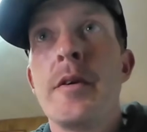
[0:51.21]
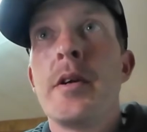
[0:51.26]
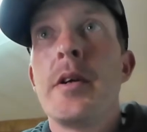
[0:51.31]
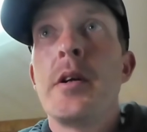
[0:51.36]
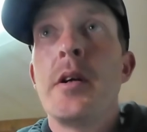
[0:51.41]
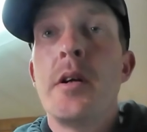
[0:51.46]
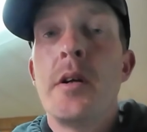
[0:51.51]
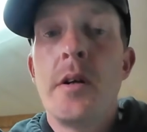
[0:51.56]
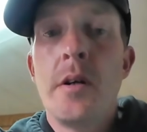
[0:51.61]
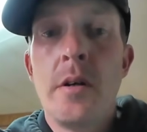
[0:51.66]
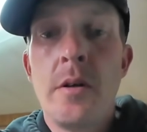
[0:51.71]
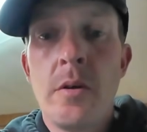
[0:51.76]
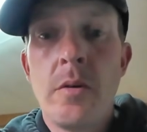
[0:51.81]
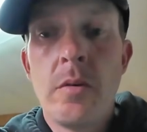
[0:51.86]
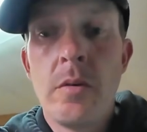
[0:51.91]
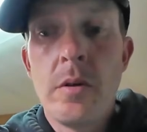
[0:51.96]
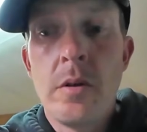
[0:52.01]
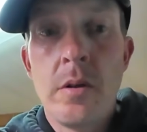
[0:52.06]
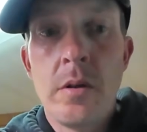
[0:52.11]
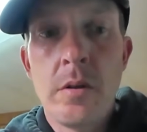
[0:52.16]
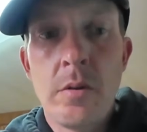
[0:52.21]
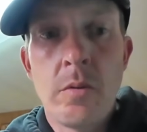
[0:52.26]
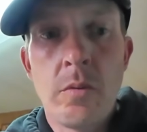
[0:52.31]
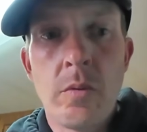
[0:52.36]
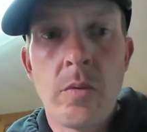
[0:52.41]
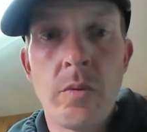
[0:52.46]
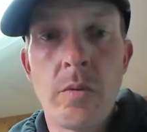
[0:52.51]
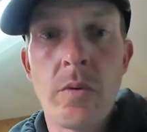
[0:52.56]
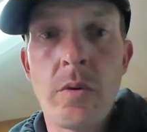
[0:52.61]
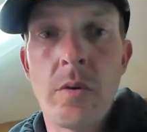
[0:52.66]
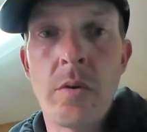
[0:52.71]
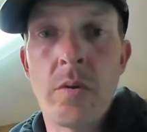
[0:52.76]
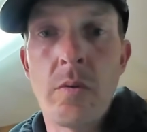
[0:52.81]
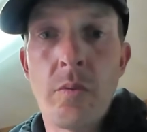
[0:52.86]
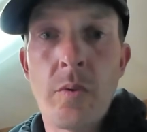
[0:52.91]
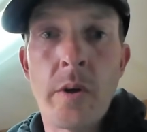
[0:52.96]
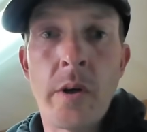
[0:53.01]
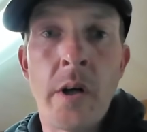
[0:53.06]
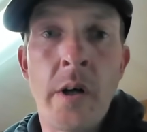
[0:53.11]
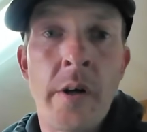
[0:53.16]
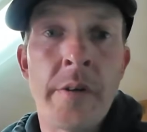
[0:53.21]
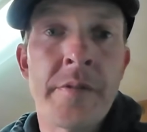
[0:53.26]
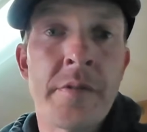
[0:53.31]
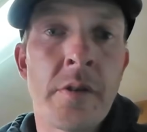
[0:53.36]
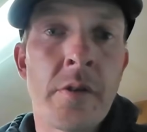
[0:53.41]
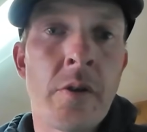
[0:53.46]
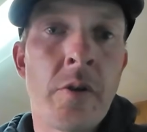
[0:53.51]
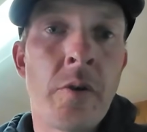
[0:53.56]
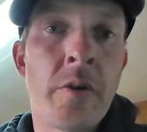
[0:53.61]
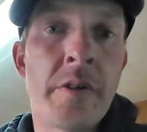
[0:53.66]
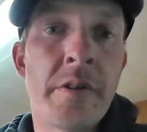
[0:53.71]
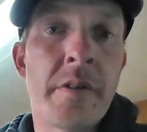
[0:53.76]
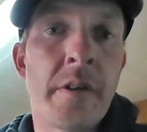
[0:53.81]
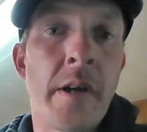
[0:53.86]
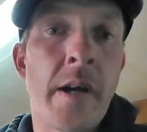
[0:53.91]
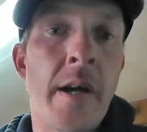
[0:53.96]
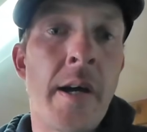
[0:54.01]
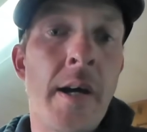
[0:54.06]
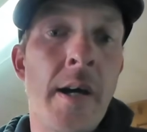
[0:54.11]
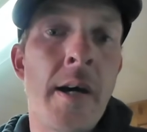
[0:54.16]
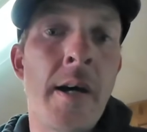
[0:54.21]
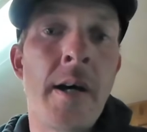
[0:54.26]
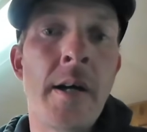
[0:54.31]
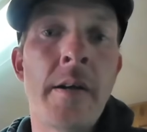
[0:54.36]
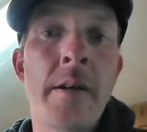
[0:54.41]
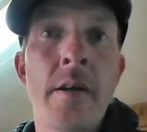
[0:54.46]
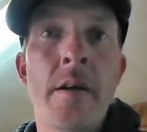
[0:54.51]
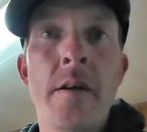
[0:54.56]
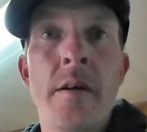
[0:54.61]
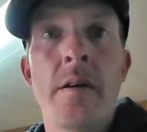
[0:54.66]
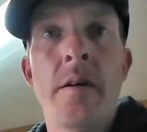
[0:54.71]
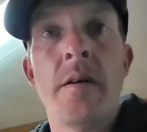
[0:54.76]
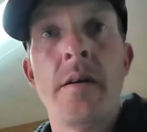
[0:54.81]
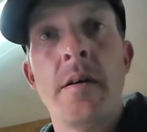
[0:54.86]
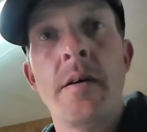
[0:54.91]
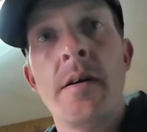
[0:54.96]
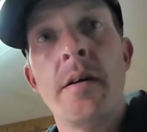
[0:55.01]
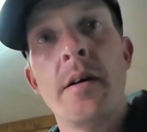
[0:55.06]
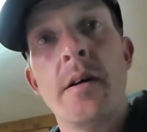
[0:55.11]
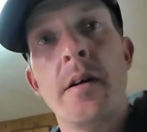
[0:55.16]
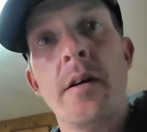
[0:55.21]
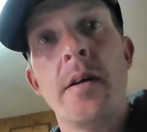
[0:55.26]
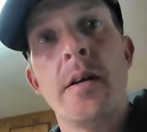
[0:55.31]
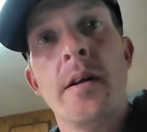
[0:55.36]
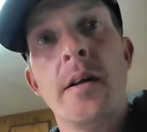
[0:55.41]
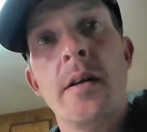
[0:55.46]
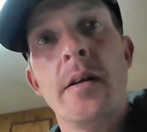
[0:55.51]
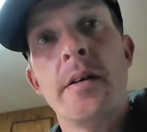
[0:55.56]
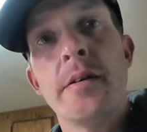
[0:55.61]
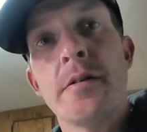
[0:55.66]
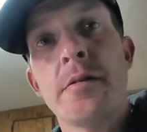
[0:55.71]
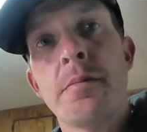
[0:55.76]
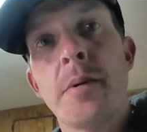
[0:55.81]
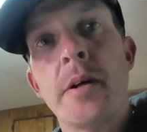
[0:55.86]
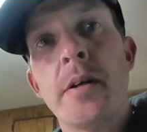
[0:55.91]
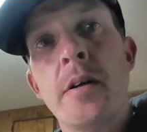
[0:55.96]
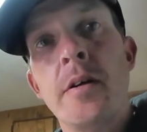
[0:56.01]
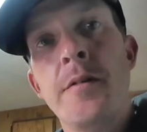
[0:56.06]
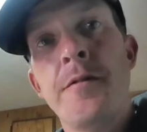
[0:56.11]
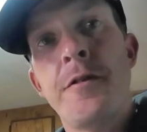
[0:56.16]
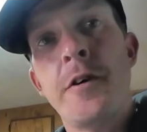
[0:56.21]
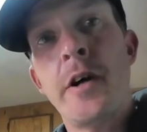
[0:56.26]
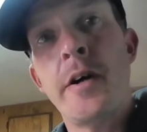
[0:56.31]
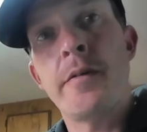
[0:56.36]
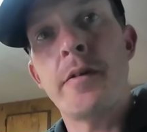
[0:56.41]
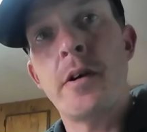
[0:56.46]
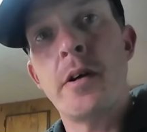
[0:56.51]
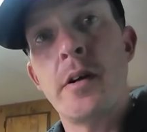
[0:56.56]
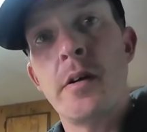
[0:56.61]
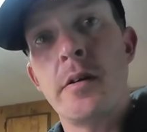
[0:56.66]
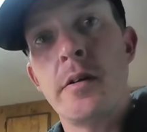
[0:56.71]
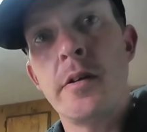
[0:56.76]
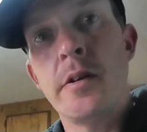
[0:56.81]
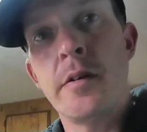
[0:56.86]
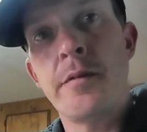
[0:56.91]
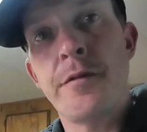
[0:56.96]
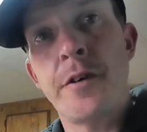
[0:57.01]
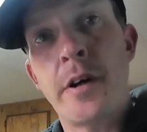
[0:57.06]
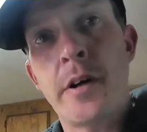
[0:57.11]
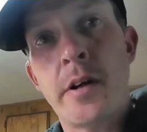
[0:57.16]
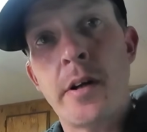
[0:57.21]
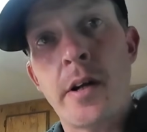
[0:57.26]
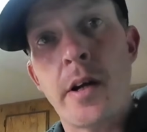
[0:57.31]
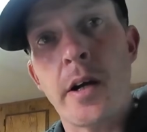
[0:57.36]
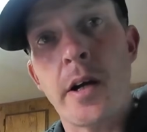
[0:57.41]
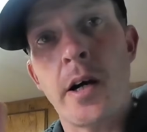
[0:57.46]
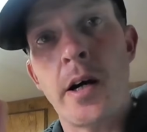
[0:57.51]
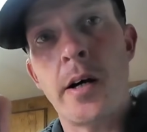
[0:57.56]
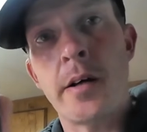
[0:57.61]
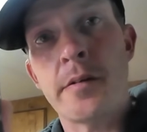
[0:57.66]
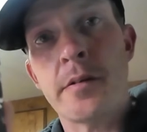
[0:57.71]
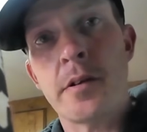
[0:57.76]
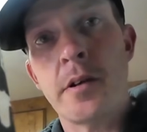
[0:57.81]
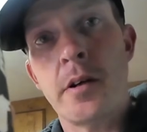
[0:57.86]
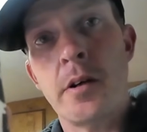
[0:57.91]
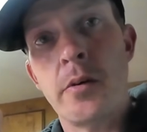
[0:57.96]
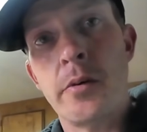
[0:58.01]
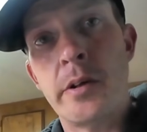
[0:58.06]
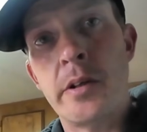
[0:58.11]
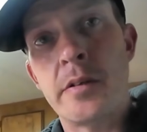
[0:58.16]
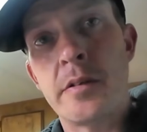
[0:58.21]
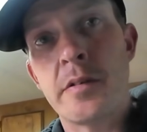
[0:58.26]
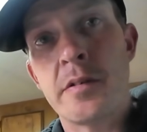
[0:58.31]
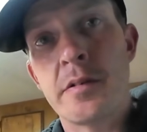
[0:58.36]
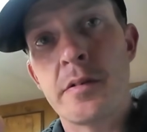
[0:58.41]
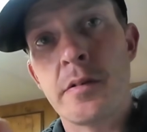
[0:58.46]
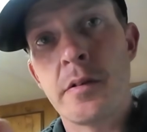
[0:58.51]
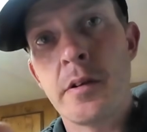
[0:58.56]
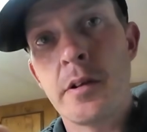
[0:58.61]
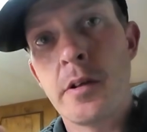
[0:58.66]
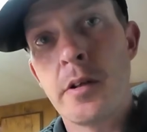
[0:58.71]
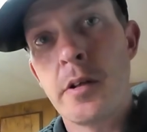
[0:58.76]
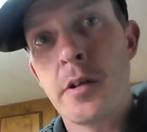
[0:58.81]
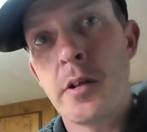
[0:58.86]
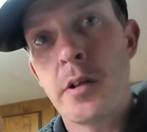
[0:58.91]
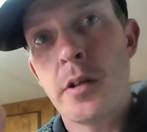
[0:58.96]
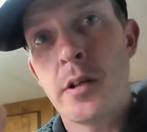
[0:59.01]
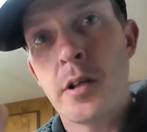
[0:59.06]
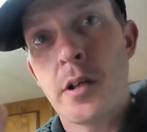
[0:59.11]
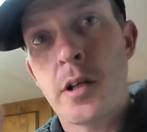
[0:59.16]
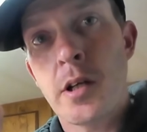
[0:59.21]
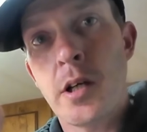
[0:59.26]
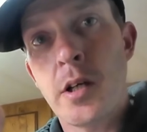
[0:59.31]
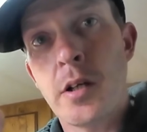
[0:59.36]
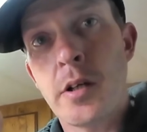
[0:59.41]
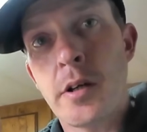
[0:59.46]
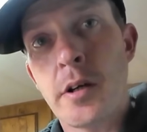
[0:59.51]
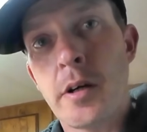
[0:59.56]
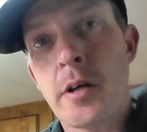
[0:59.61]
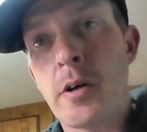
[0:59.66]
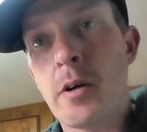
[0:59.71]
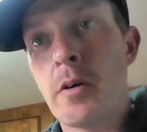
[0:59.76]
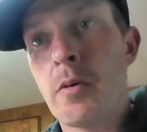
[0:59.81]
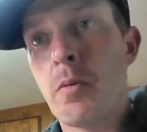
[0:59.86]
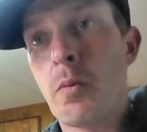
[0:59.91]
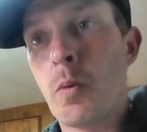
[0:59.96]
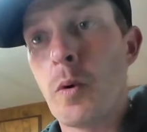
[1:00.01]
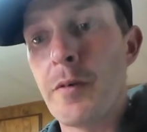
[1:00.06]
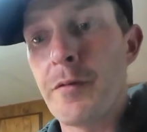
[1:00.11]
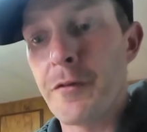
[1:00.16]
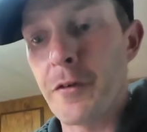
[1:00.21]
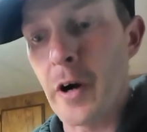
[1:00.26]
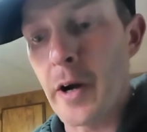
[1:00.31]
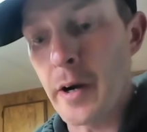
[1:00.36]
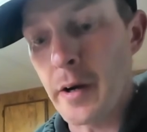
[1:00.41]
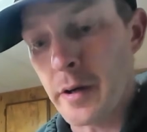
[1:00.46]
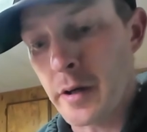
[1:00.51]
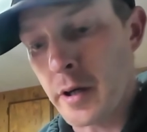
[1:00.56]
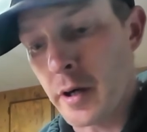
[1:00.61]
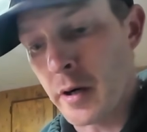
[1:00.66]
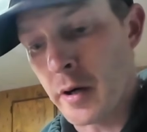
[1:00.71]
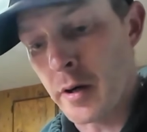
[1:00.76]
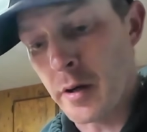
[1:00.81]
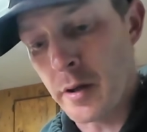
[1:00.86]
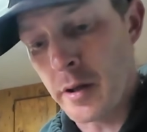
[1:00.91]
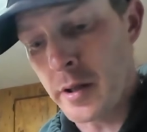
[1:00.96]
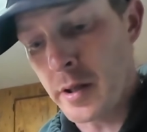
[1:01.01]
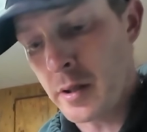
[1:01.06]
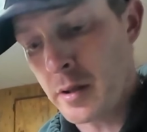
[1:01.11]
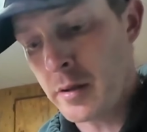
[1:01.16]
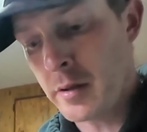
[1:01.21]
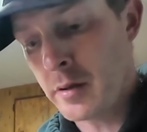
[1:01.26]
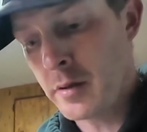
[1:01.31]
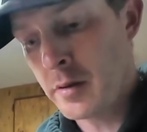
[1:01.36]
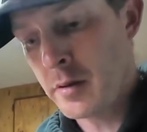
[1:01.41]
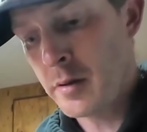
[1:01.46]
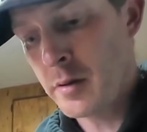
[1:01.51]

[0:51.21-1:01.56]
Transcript: We're also going to add, this is my new favorite, you can find it at Costco, it's Kinder wood-fired garlic.